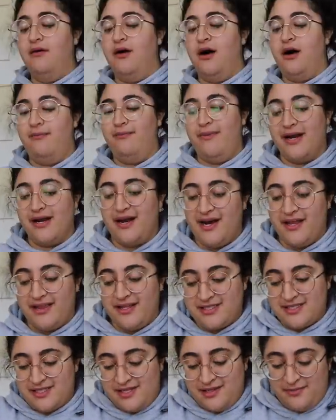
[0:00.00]
oh my God,
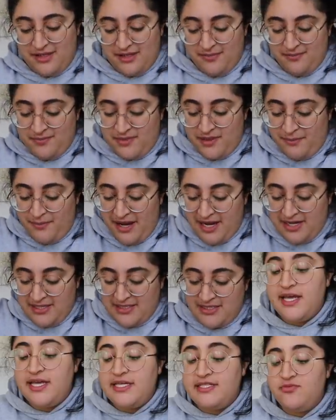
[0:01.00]
that's gonna be the
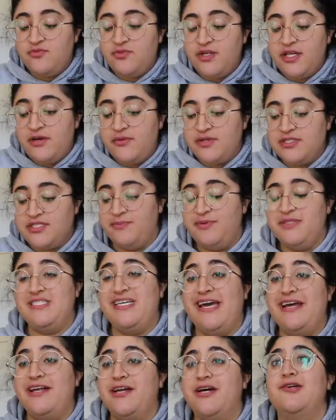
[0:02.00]
best. It really was the
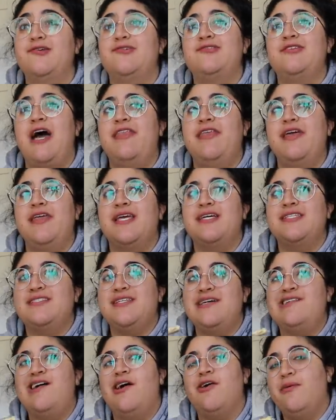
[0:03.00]
potatoes. I think that
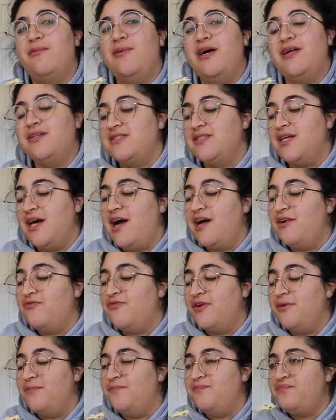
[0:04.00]
set Taco Bell aside
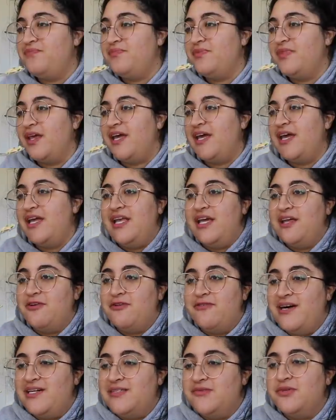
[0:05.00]
from like any other
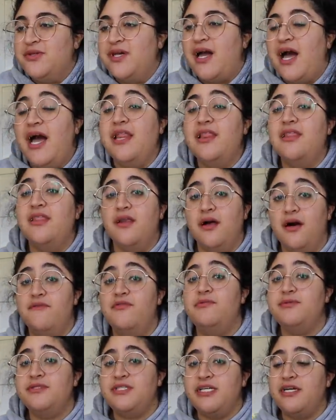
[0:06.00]
fast food. Like, I love
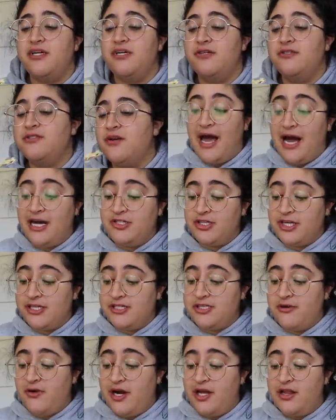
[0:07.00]
the potatoes. As you guys
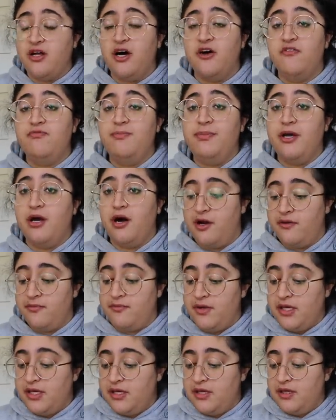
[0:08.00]
know, I love Beyond
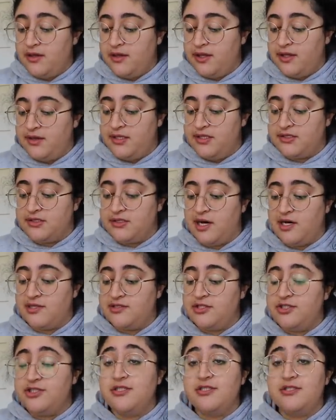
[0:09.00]
Meat. Like, these
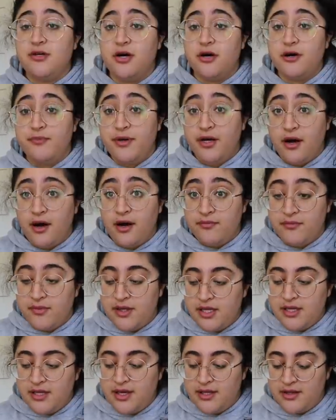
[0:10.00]
sausages are Beyond
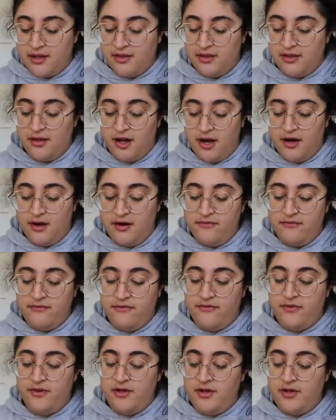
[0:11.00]
Meat, and I love